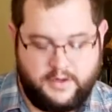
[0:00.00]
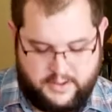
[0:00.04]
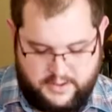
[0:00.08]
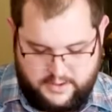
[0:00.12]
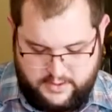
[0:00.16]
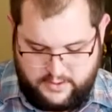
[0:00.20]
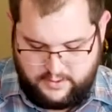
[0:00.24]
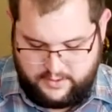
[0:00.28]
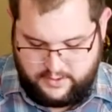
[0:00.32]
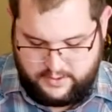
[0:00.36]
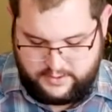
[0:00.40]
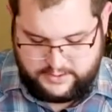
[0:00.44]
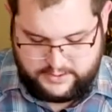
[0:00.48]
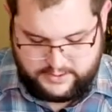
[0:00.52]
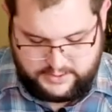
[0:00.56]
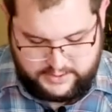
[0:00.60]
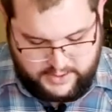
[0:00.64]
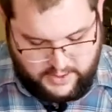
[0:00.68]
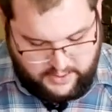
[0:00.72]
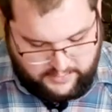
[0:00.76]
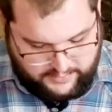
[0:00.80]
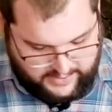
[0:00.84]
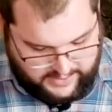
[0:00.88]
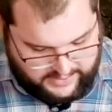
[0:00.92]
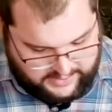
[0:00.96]
And you can
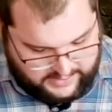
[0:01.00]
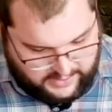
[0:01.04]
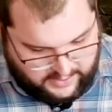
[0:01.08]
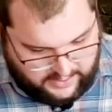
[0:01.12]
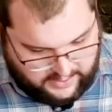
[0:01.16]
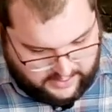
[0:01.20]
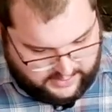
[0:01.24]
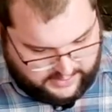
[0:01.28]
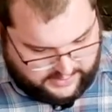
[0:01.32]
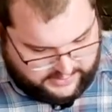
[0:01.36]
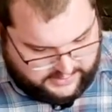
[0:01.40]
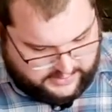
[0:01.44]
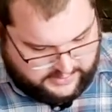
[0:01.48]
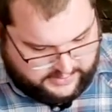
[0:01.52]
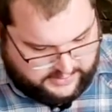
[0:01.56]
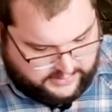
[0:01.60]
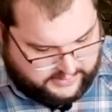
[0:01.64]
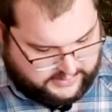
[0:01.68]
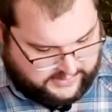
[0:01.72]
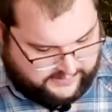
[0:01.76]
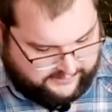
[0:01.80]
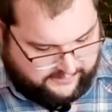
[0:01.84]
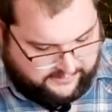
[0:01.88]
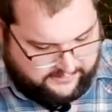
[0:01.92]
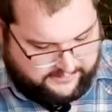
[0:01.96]
sew that yarn into
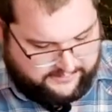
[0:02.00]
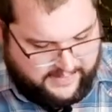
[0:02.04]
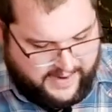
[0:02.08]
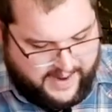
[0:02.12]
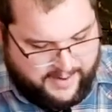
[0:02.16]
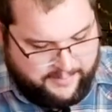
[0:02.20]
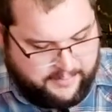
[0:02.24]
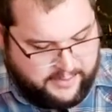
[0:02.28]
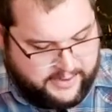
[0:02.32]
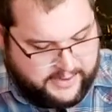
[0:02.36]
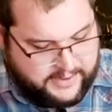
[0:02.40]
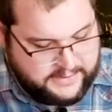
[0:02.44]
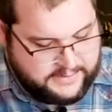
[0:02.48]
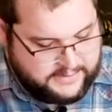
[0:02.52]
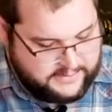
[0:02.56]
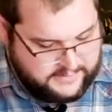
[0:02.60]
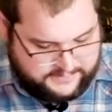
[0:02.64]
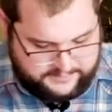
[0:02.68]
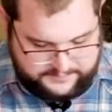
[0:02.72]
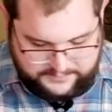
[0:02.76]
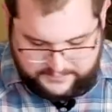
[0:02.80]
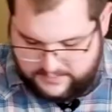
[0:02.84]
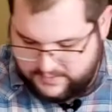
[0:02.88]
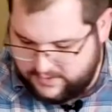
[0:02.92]
different fabrics.